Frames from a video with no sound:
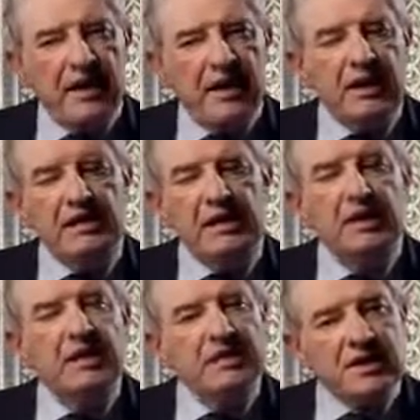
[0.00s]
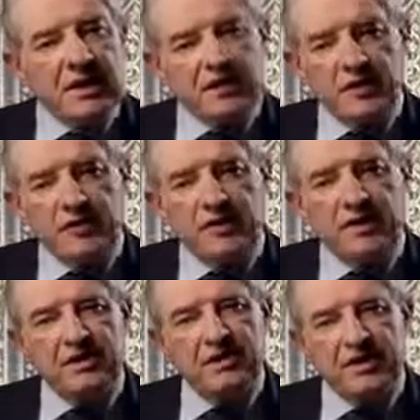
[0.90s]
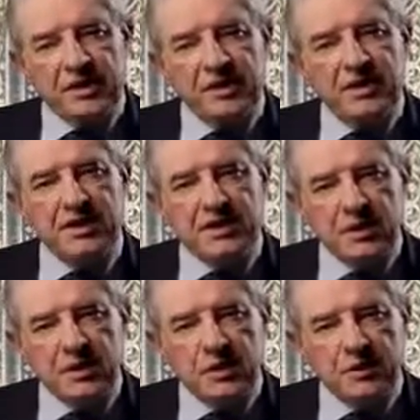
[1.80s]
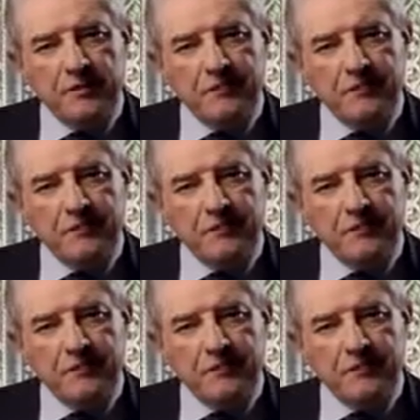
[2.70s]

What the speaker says: in 632.